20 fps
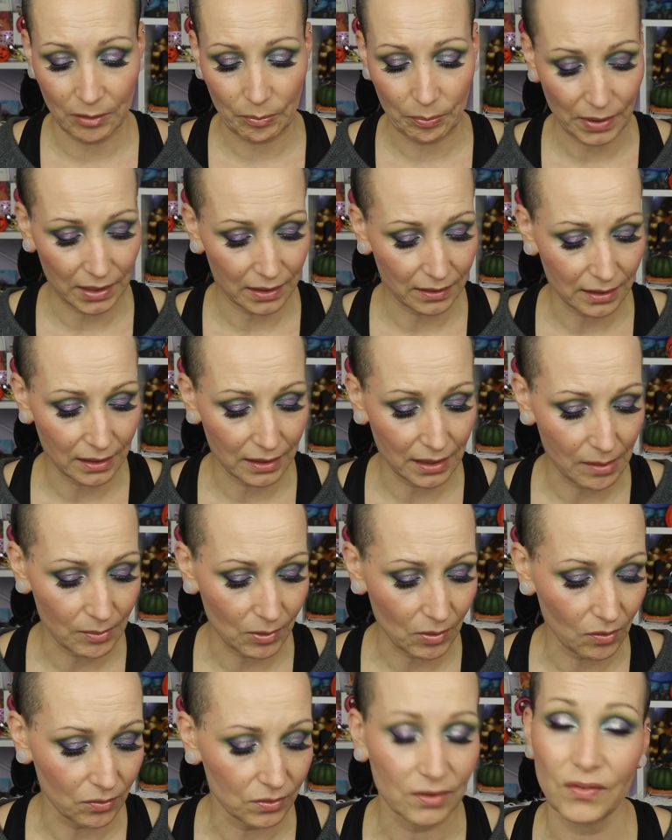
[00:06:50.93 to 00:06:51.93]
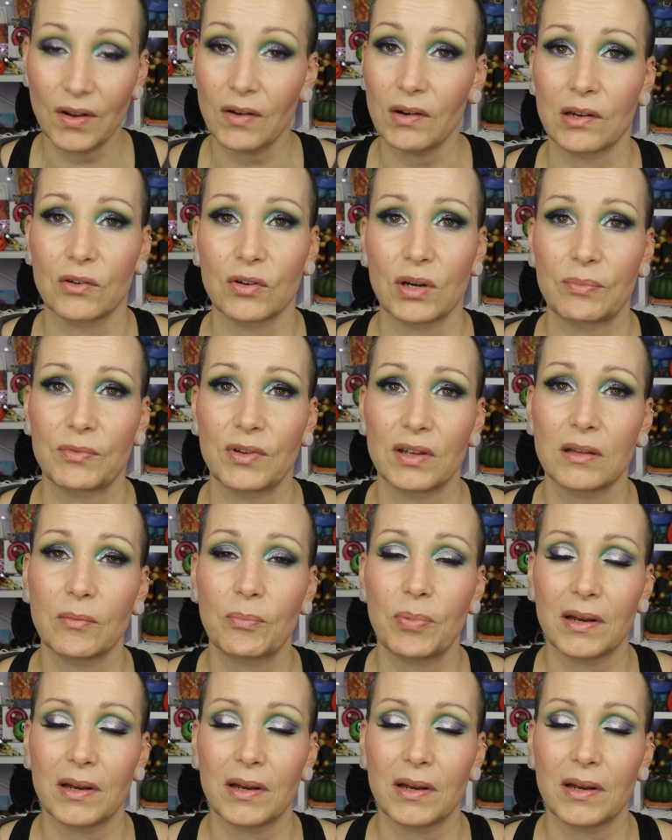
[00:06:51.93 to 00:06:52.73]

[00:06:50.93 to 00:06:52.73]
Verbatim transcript: And the palette that I'm going is very cryptic.